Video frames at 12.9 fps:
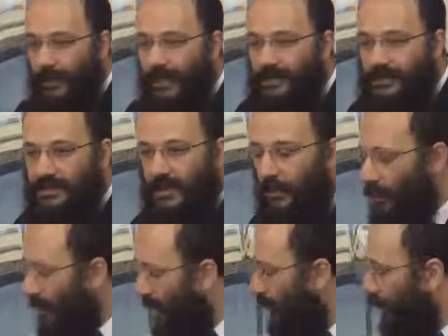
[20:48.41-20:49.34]
and say,
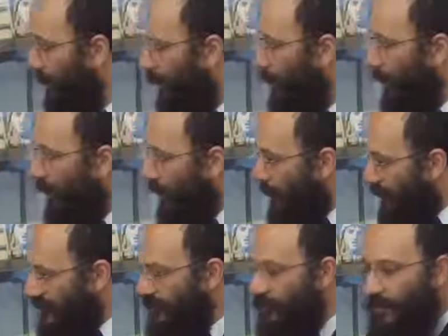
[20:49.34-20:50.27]
wow,
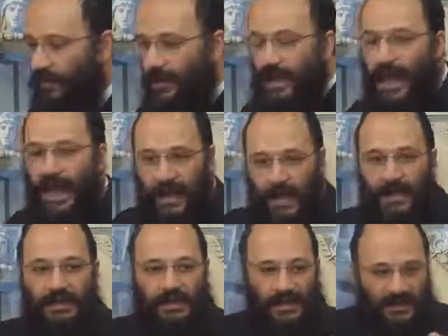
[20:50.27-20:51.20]
this morning I
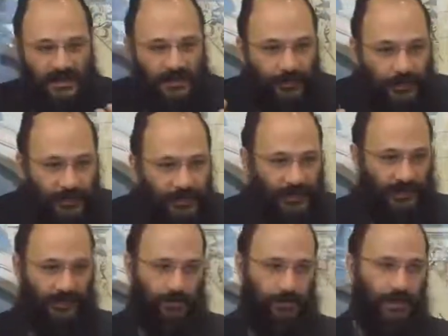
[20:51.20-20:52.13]
had an
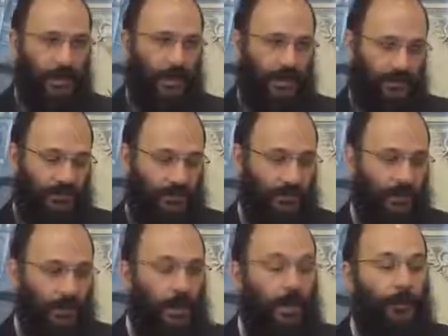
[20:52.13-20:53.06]
experience with God.
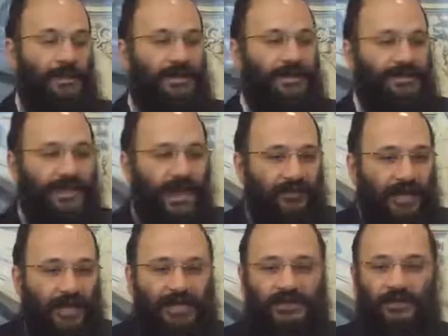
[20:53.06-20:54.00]
Because I have
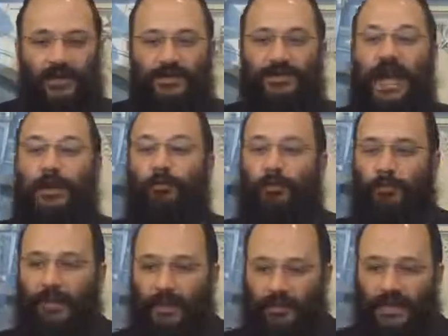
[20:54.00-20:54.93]
that experience, I
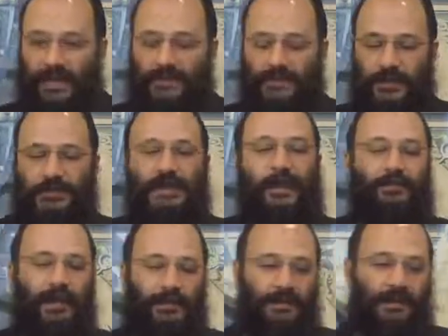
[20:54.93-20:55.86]
remember that experience, I'm
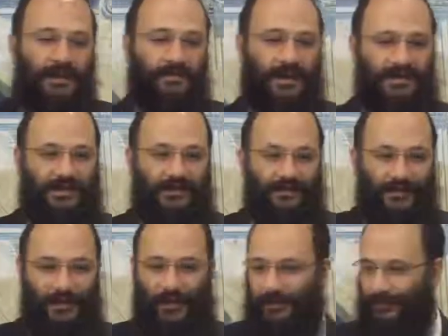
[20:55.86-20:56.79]
not going to let myself
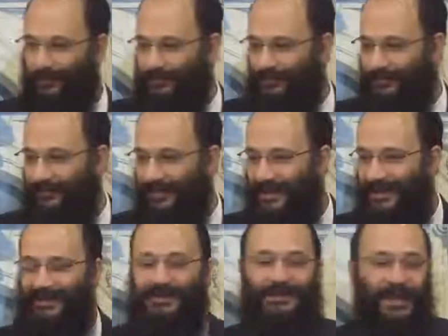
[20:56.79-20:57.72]
go.
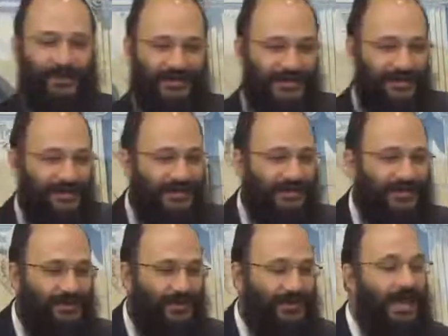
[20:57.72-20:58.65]
Just like our sages
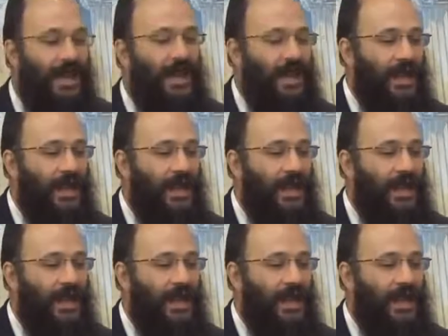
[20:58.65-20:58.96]
teach us, mi